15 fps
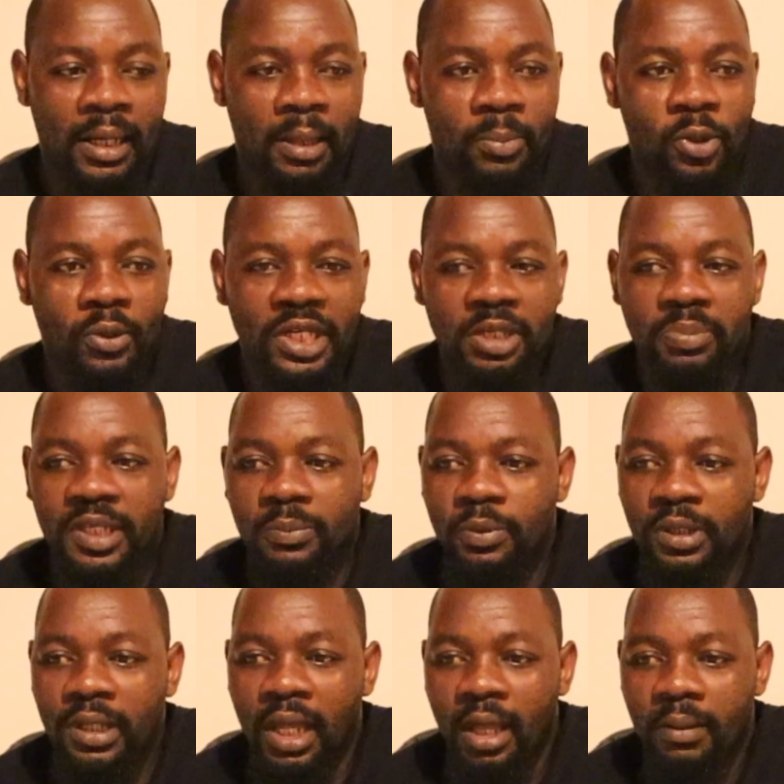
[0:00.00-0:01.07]
broken
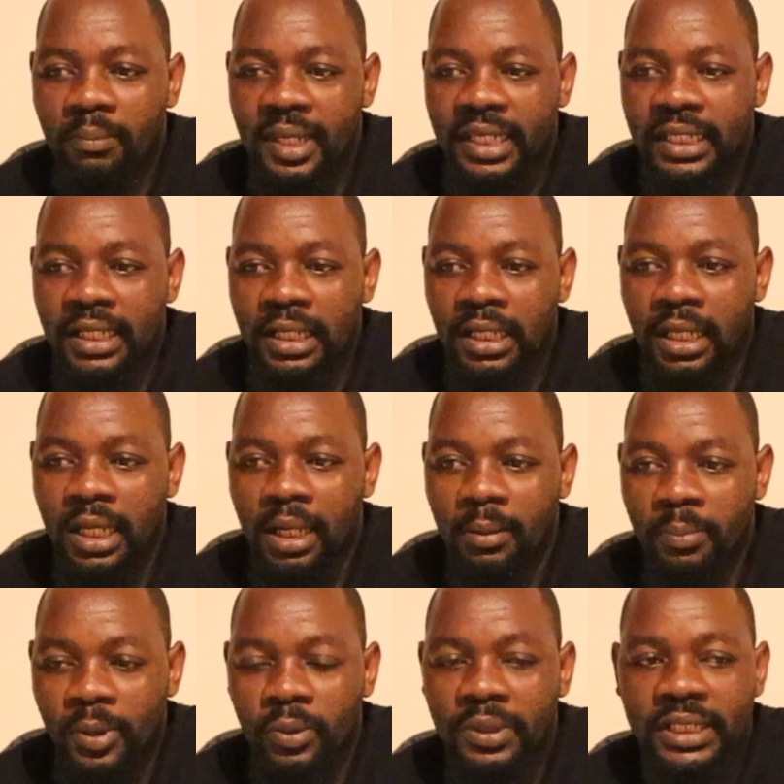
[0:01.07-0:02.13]
people making
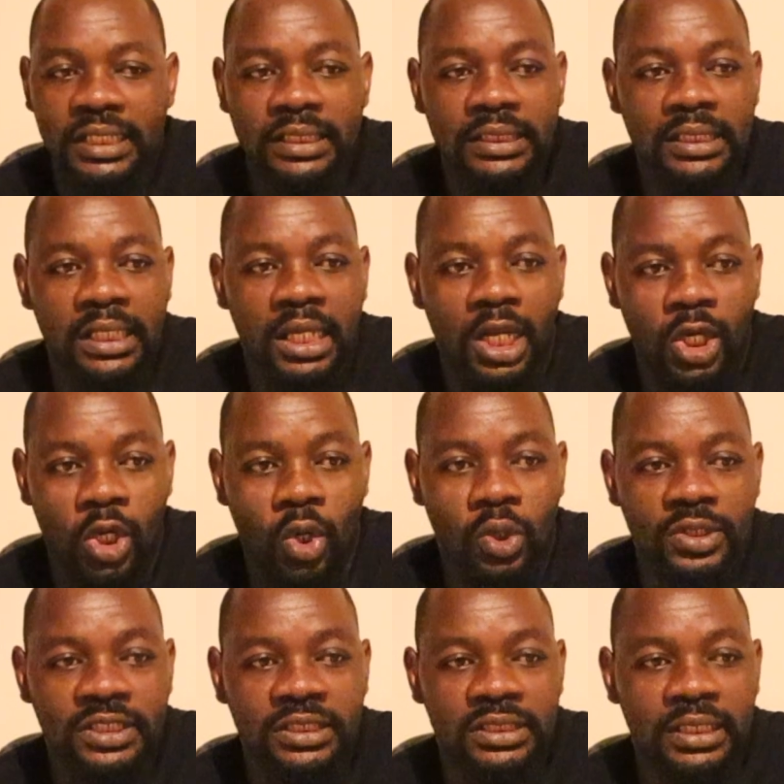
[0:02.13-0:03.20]
broken
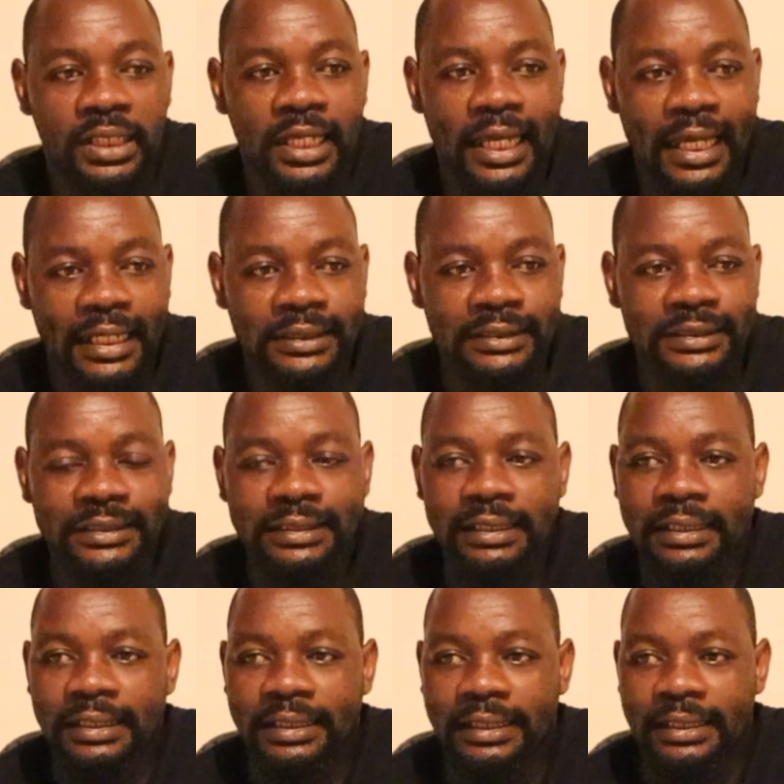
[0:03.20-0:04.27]
laws and
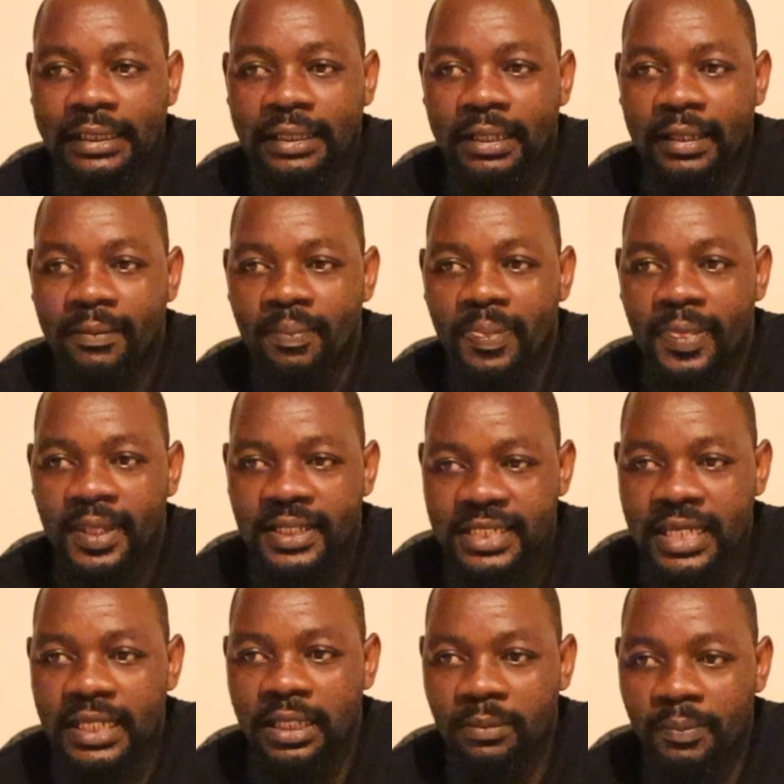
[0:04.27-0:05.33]

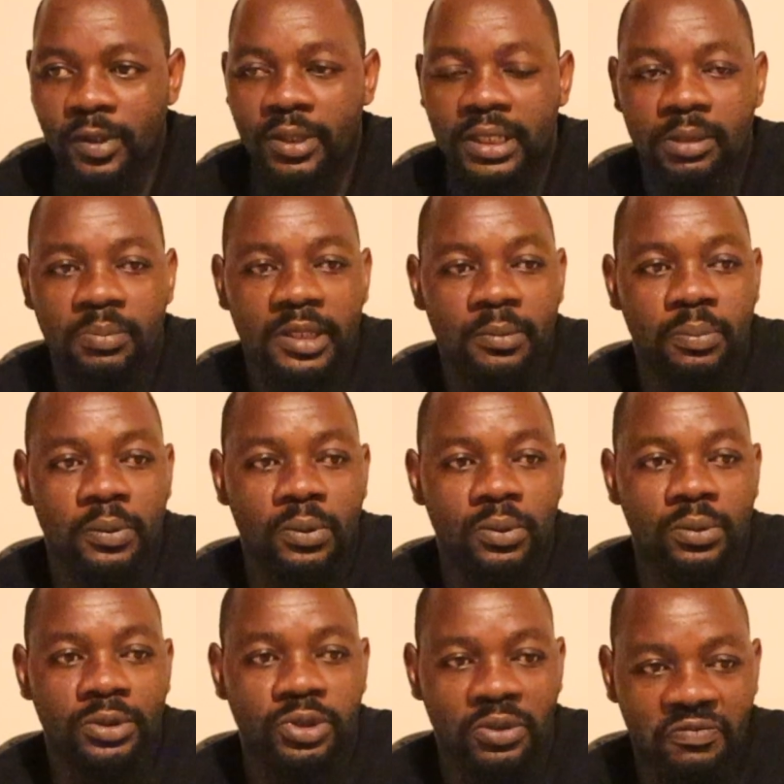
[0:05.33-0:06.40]
taking broken
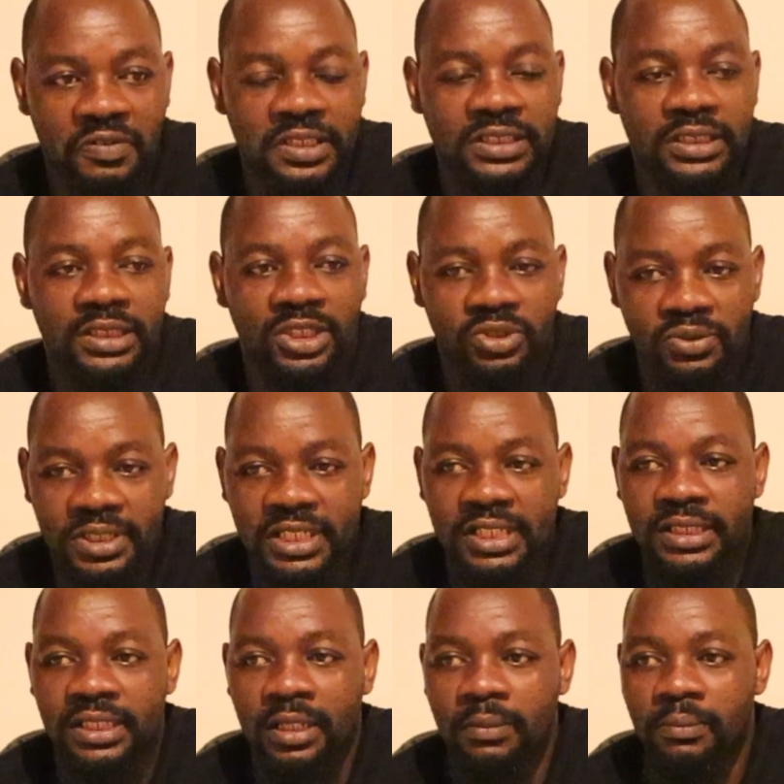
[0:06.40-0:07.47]
people to varsity to
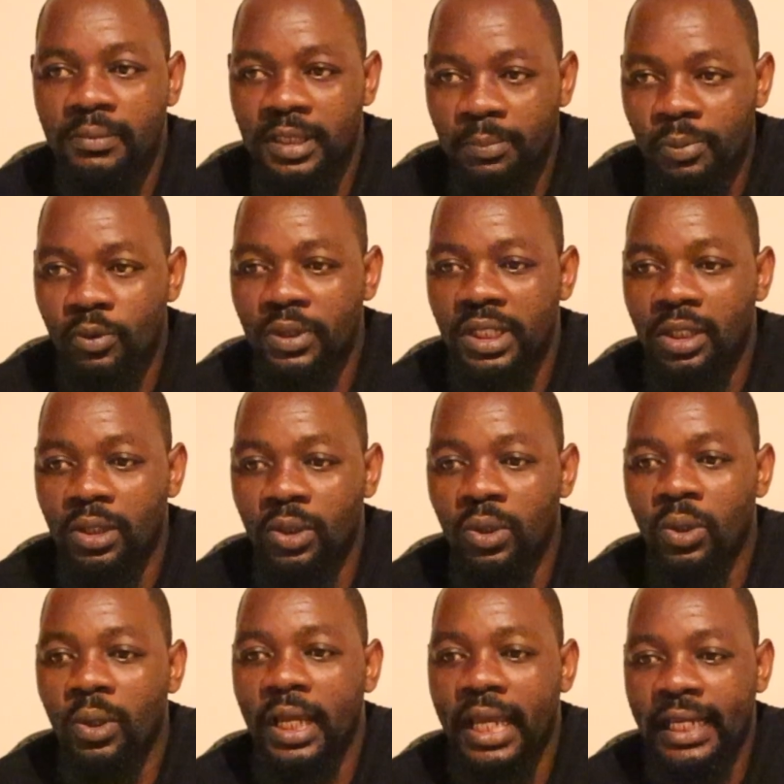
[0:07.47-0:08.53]
teach them the broken
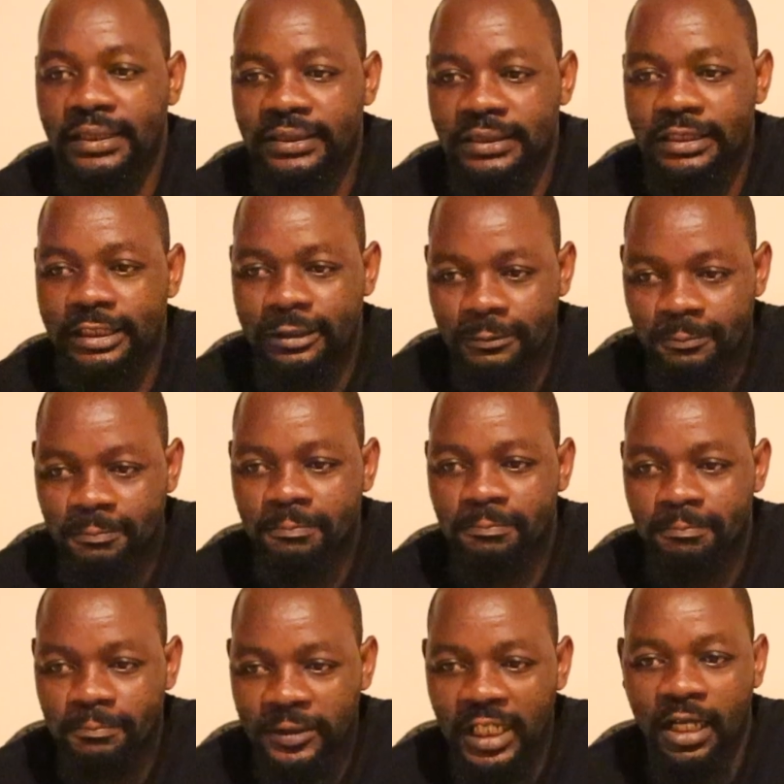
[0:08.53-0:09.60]
law and
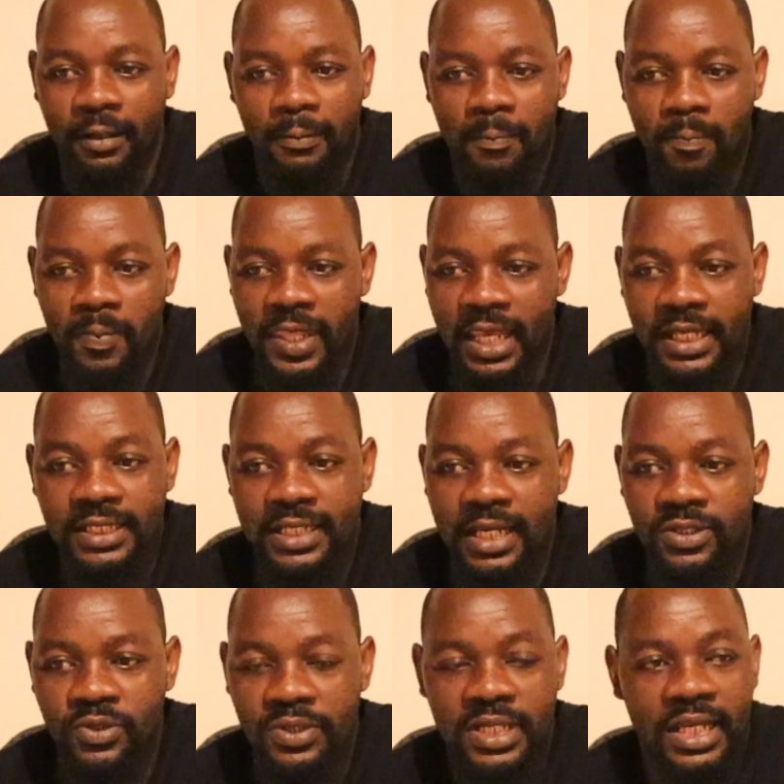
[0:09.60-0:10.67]
yeah the
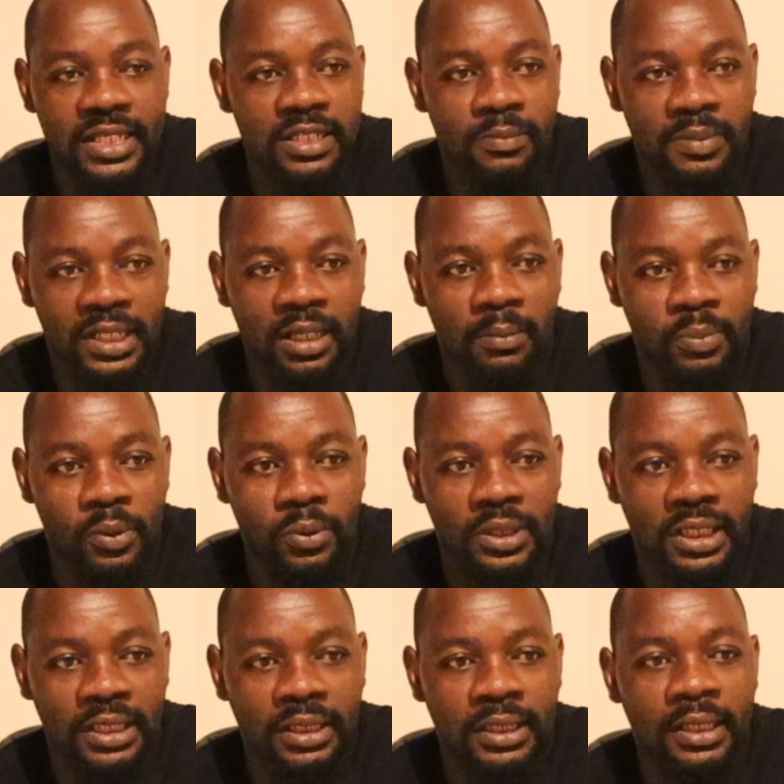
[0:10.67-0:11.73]
entire society become
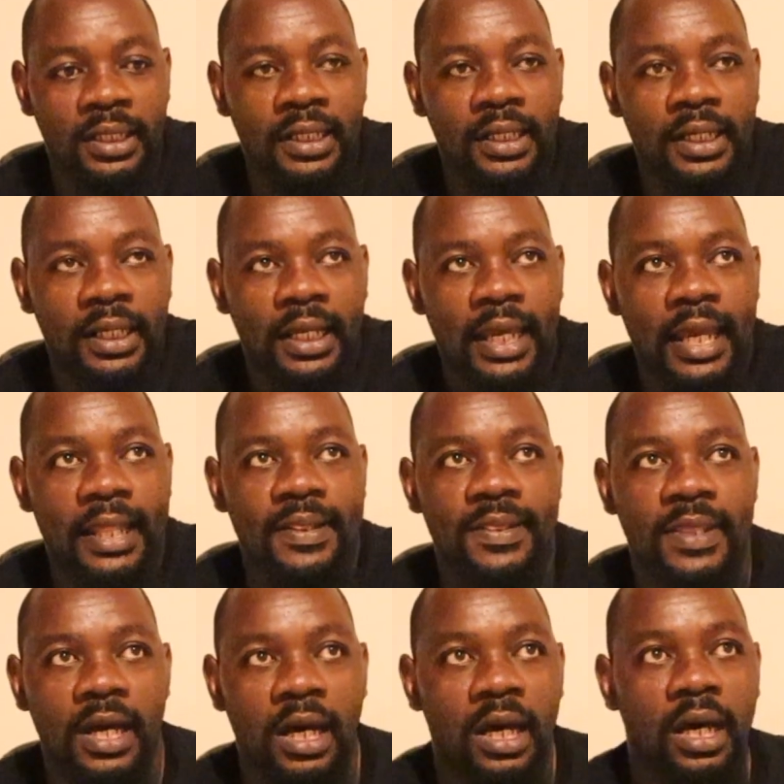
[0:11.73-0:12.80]
broken and
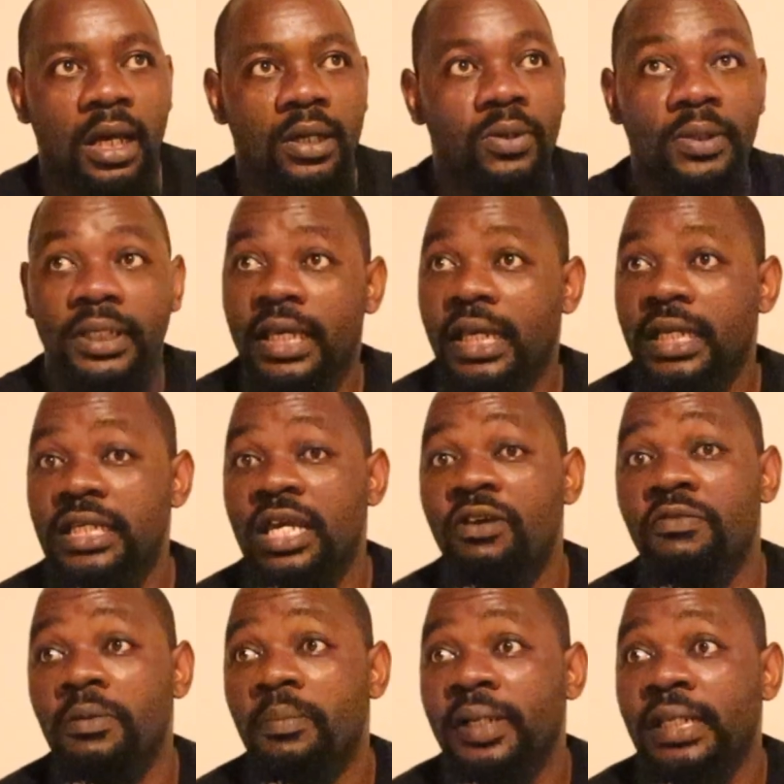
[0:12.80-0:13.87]
they are looking at
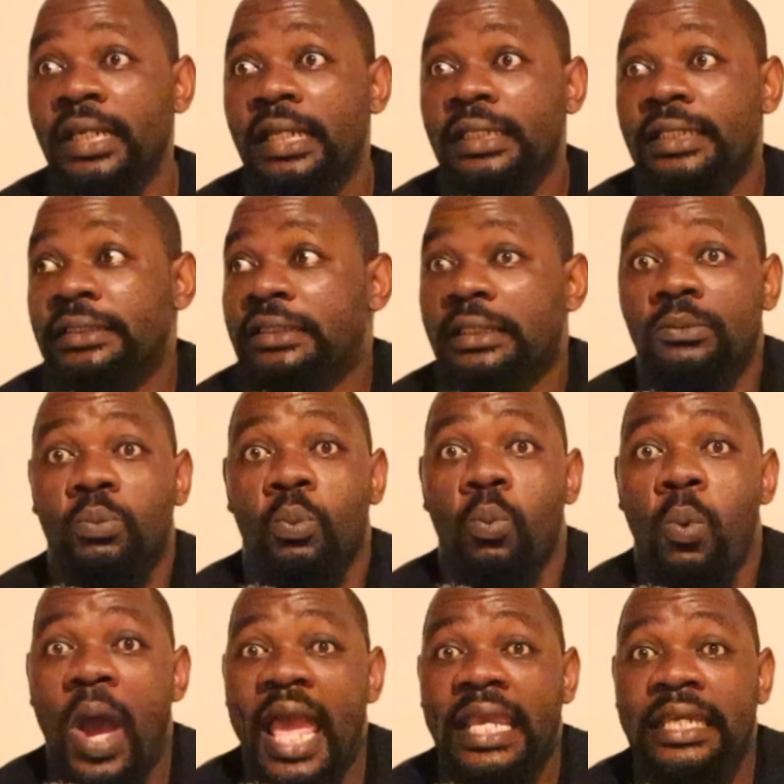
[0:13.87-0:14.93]
everybody and they said
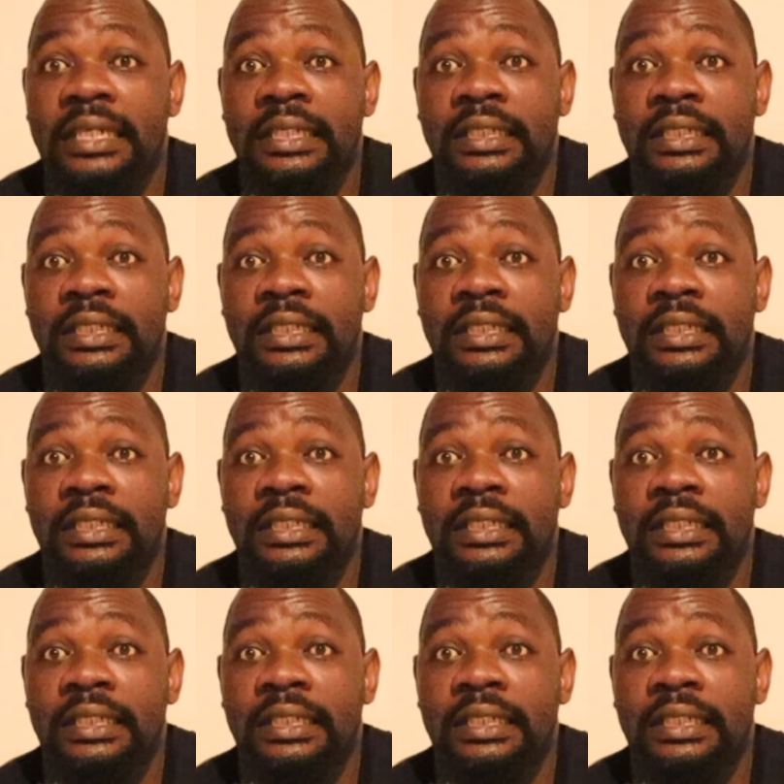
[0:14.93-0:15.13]
why